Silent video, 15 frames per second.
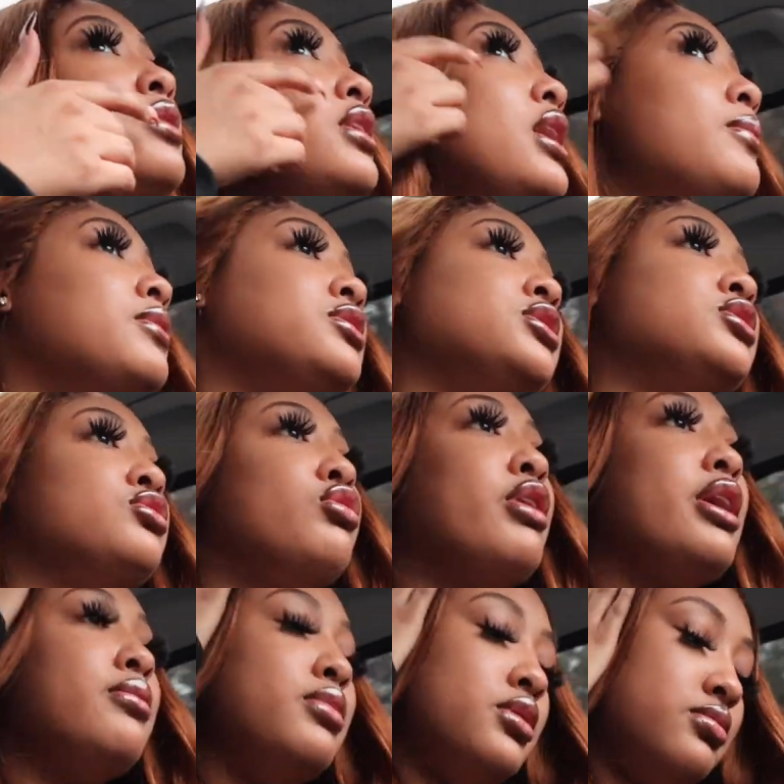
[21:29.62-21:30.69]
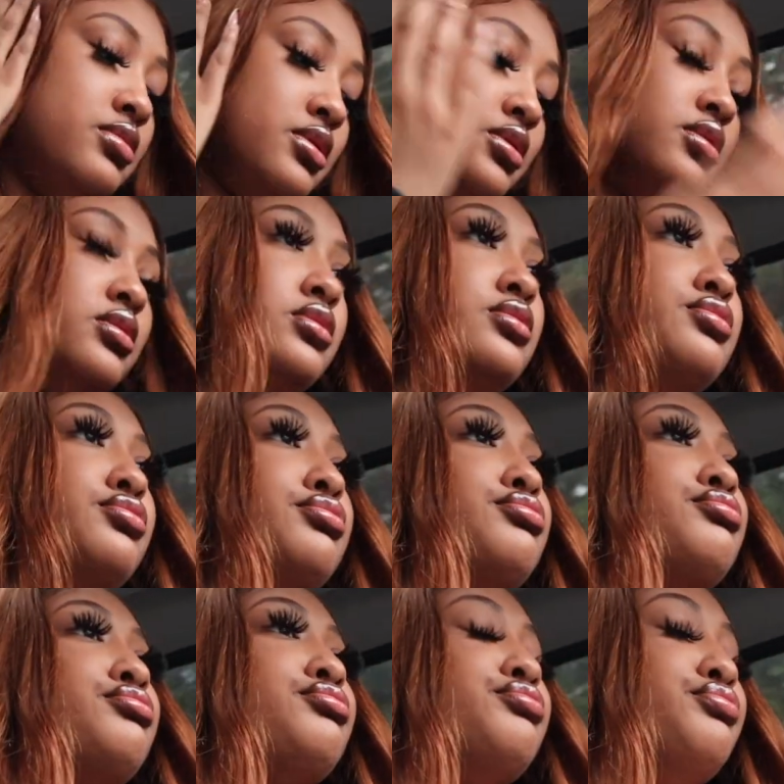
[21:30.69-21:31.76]
then I'ma just grab it, because
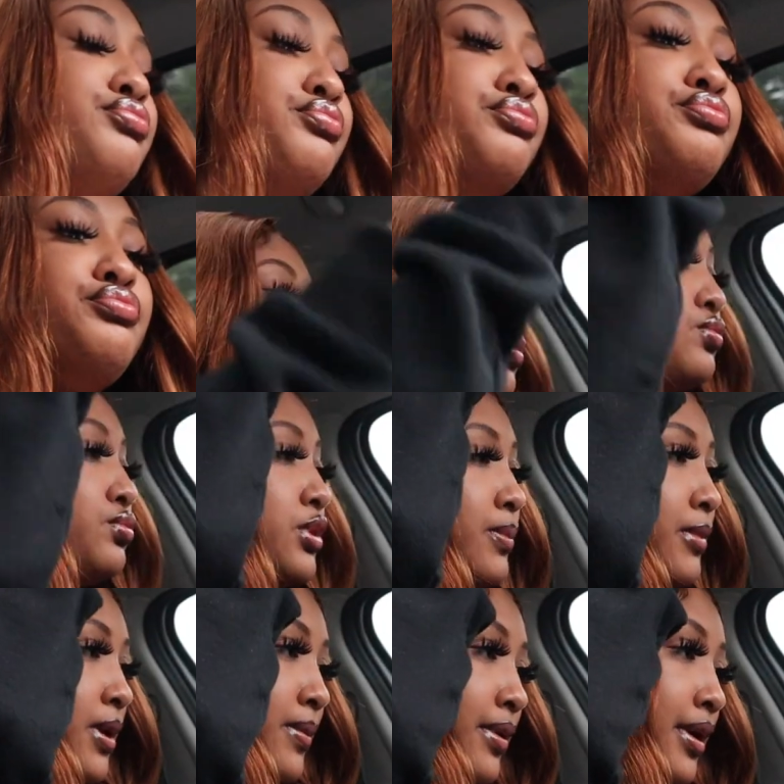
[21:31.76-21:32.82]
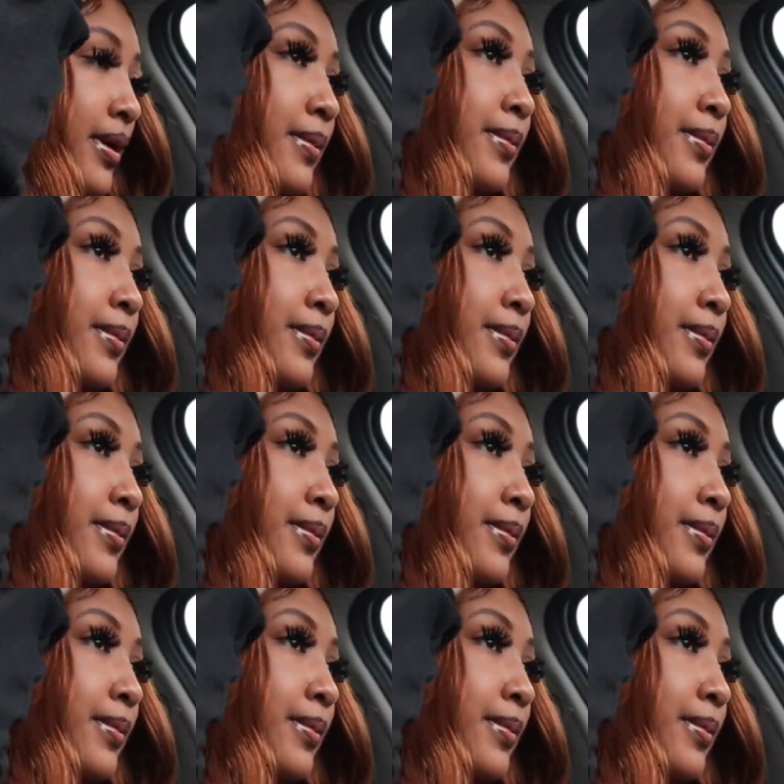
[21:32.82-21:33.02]
anyways, so